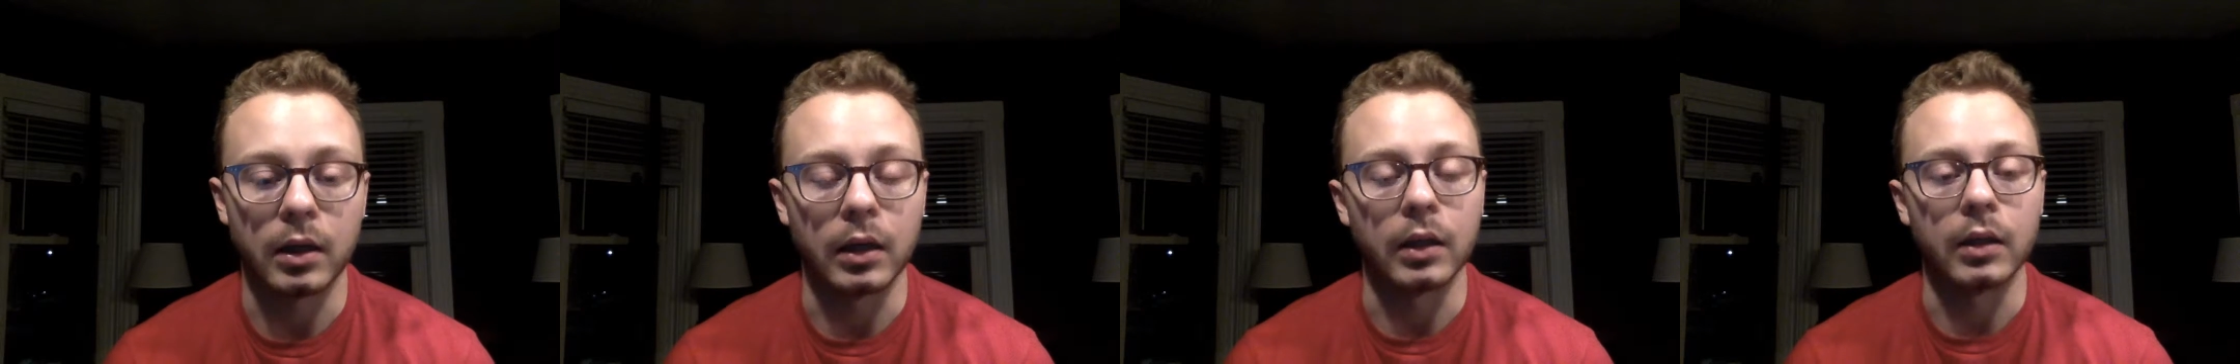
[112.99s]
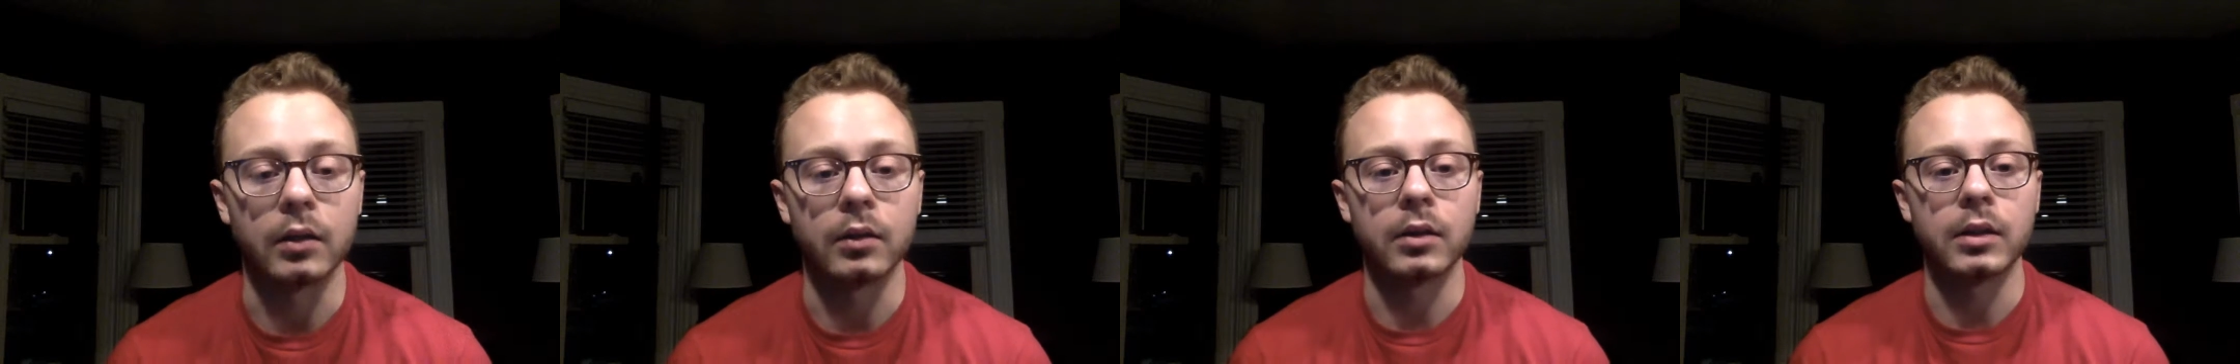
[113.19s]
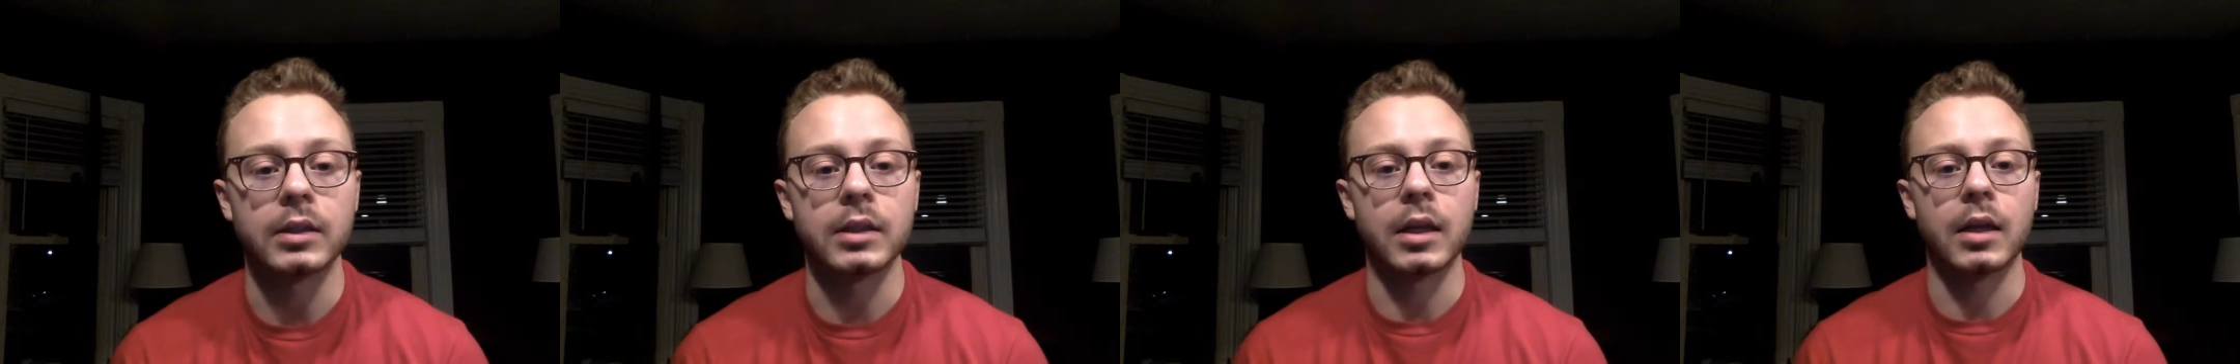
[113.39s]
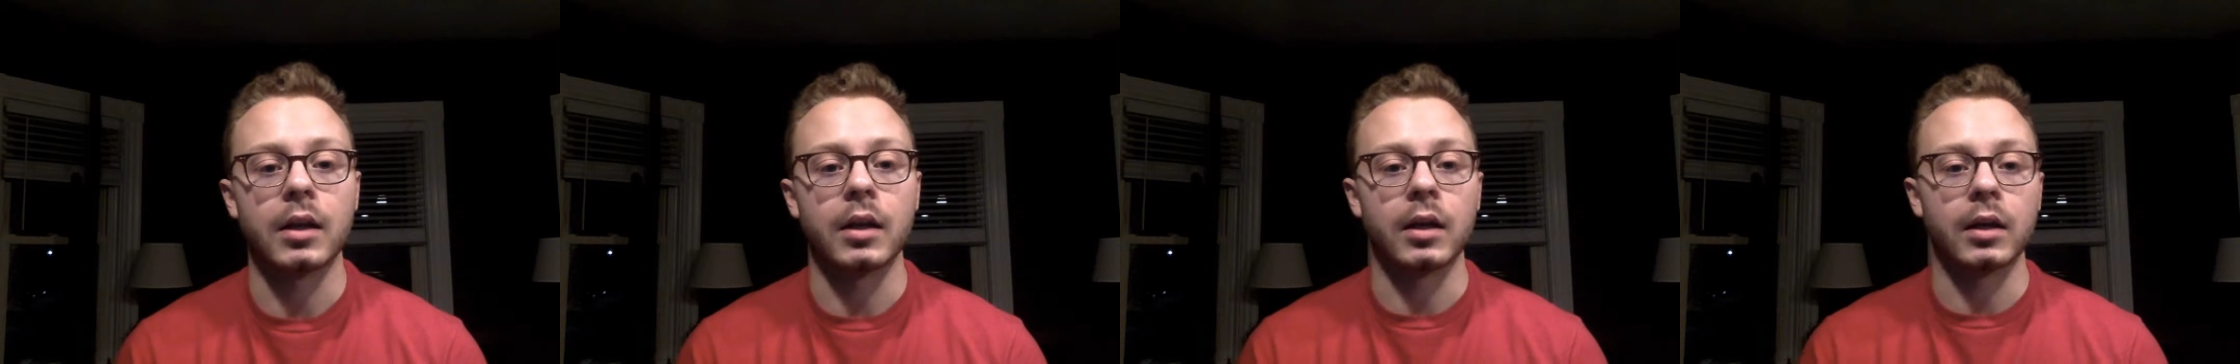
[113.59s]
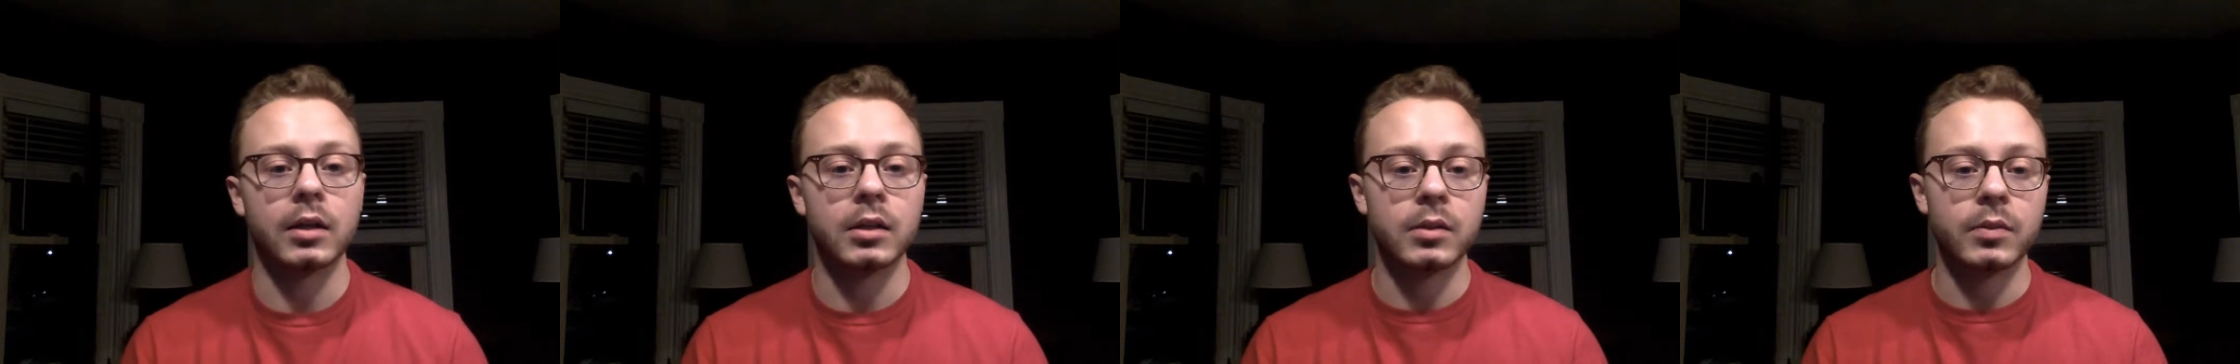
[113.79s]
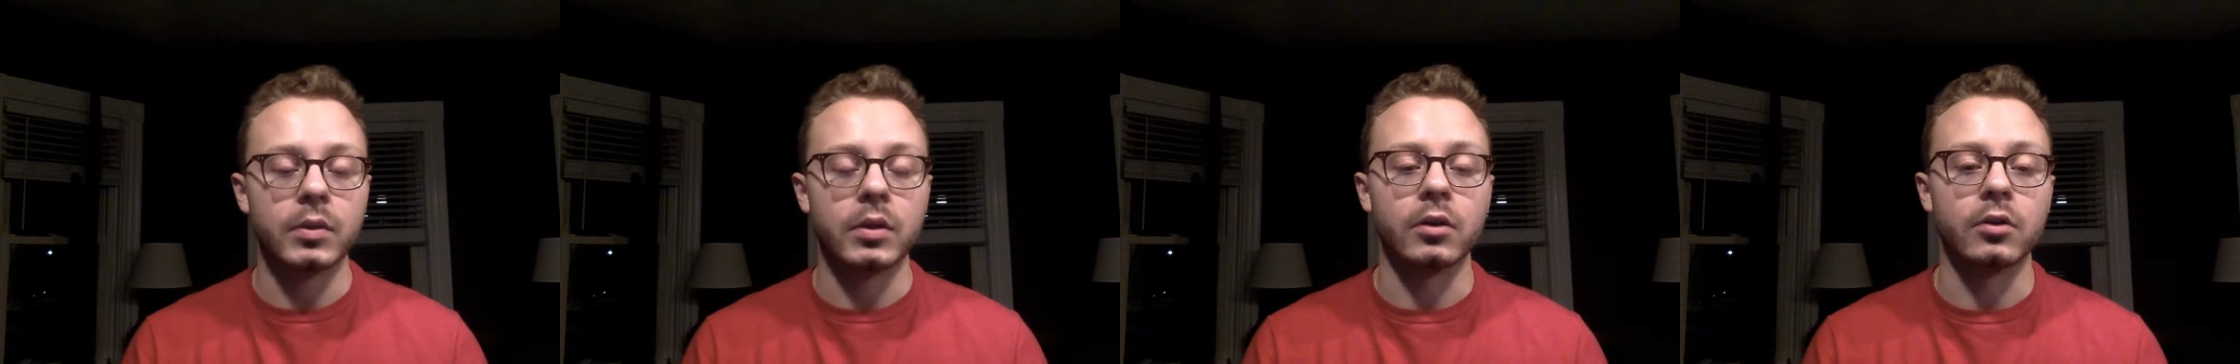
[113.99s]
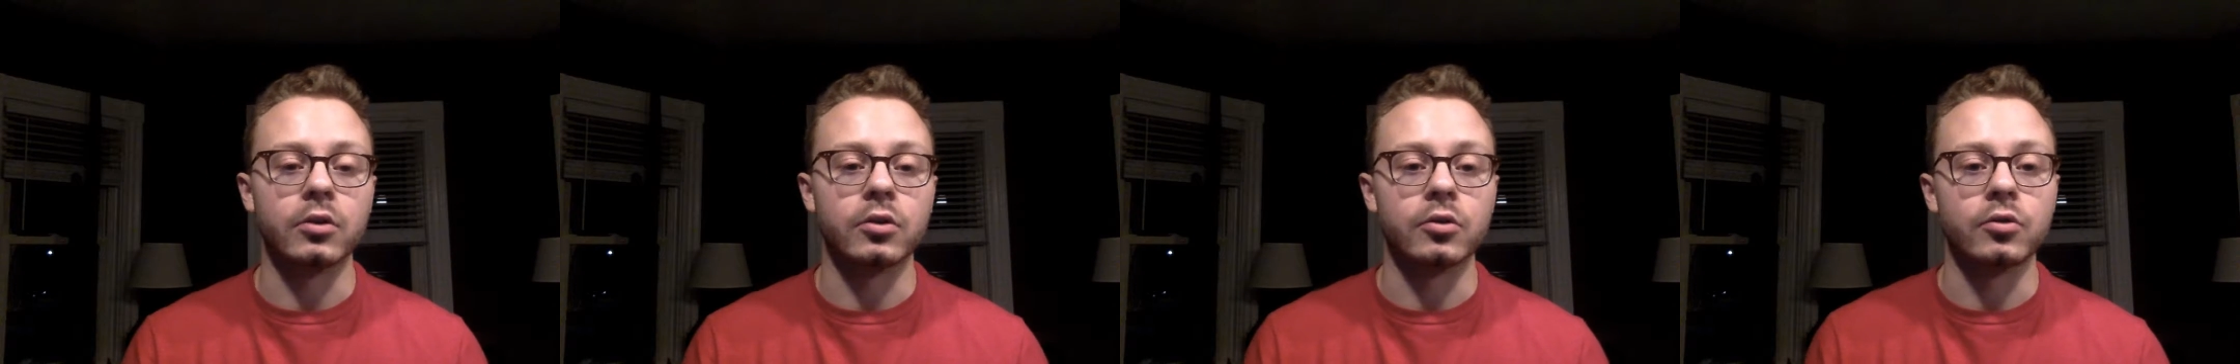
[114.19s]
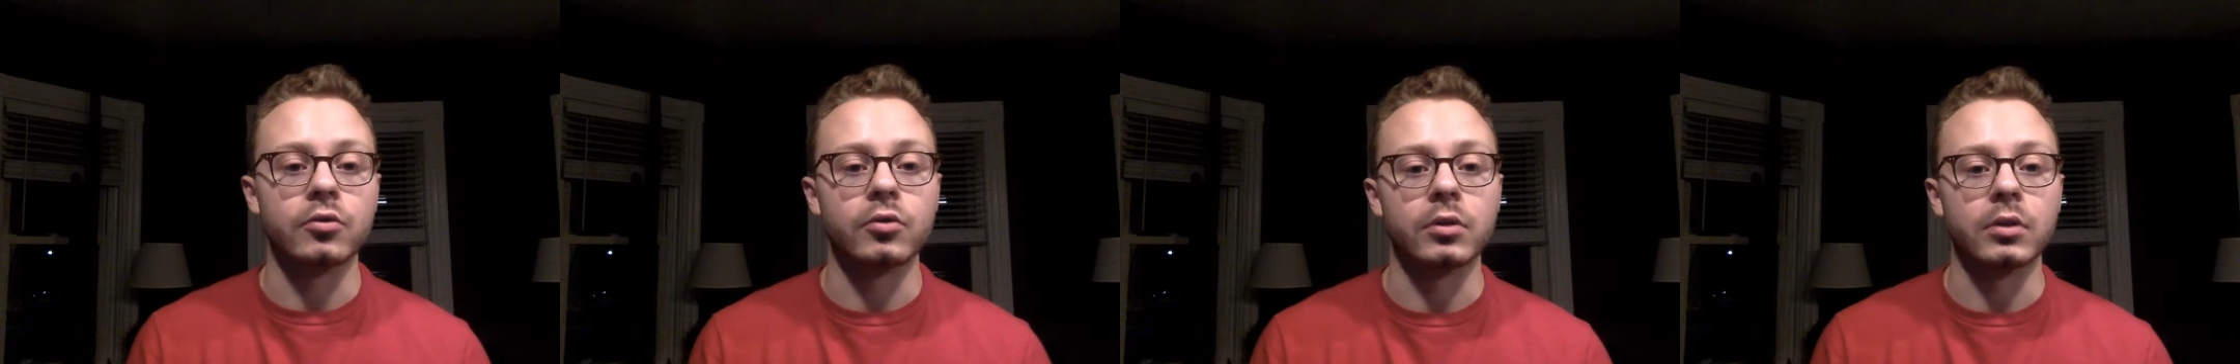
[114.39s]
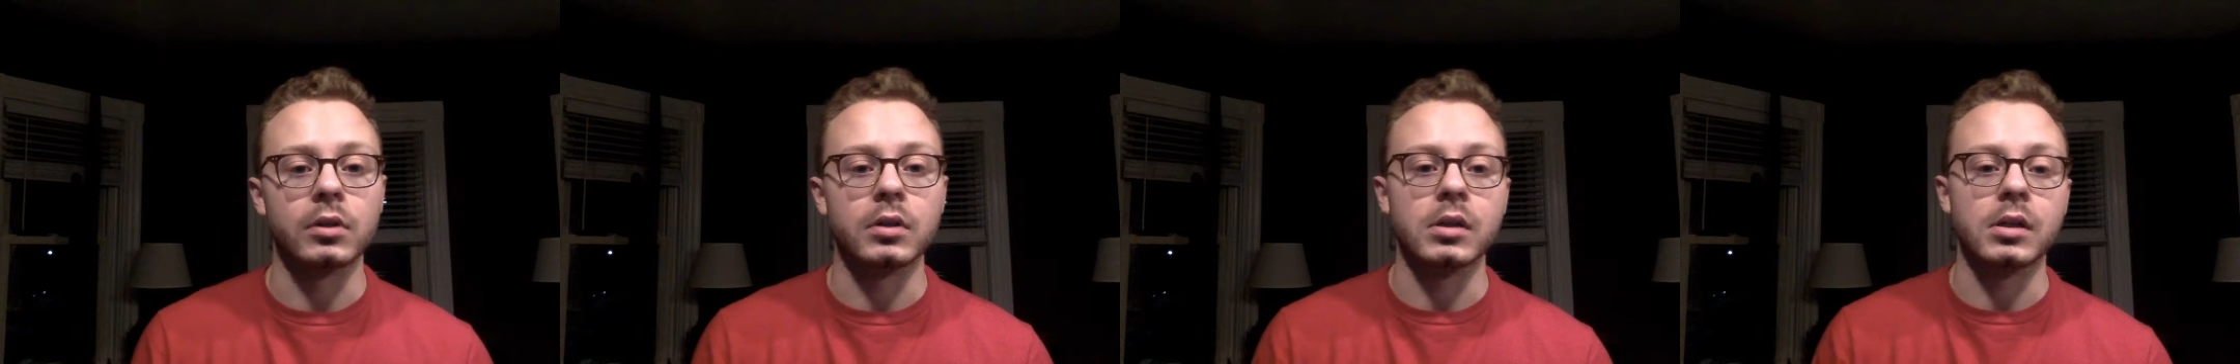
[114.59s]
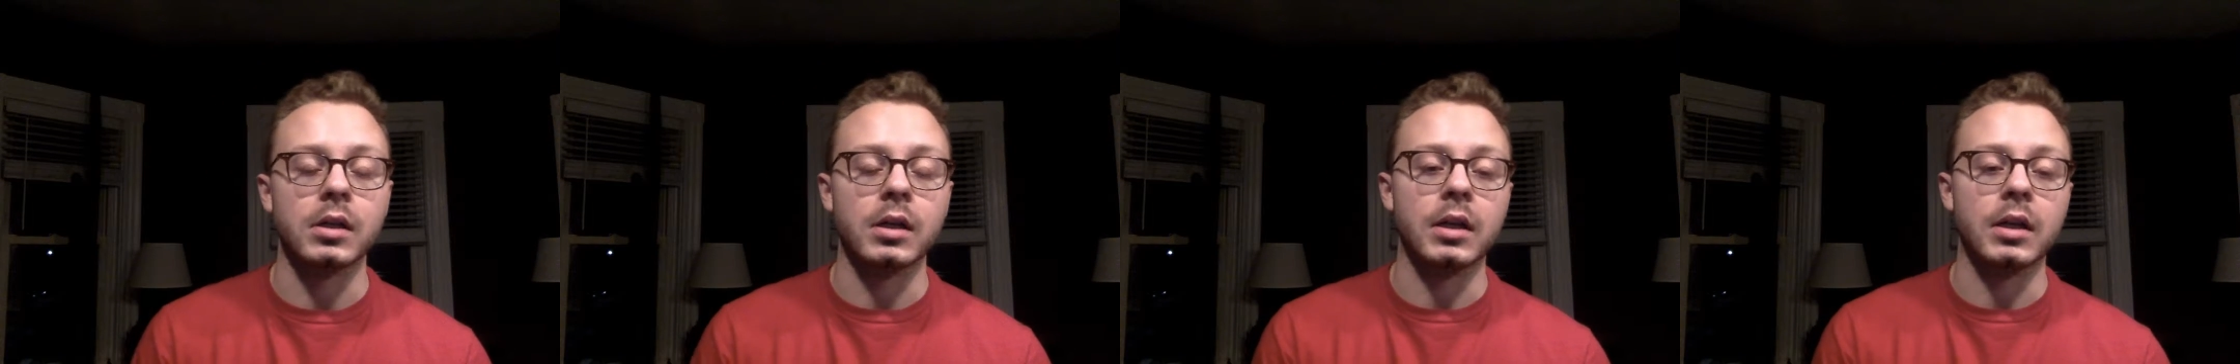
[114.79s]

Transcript: And the TEDx speakers usually,